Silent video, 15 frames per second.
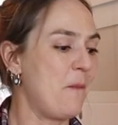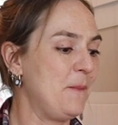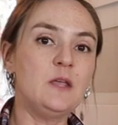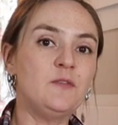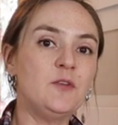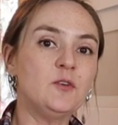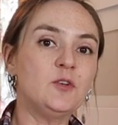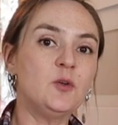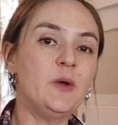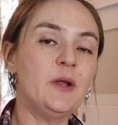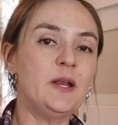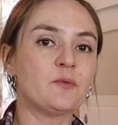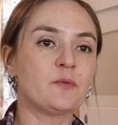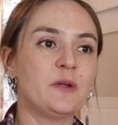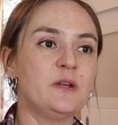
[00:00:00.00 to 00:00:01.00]
If you do
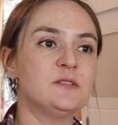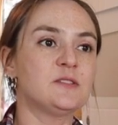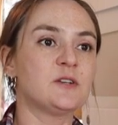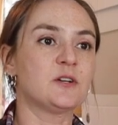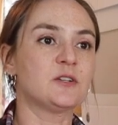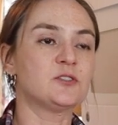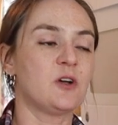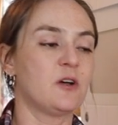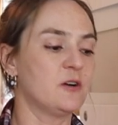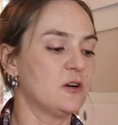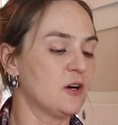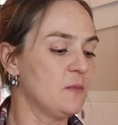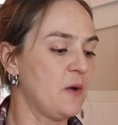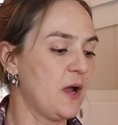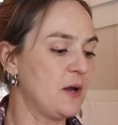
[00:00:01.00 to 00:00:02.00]
any research on
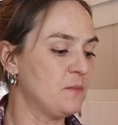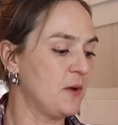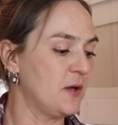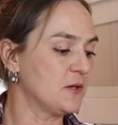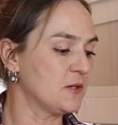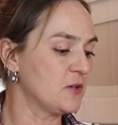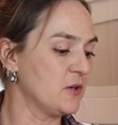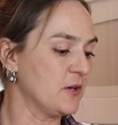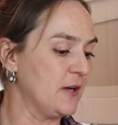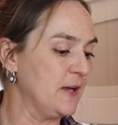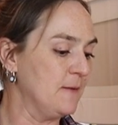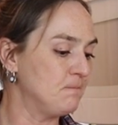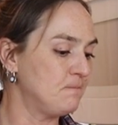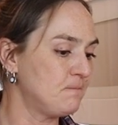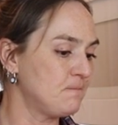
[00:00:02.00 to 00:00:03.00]
ermine
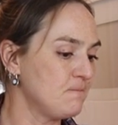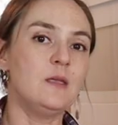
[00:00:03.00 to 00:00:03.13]
buttercream,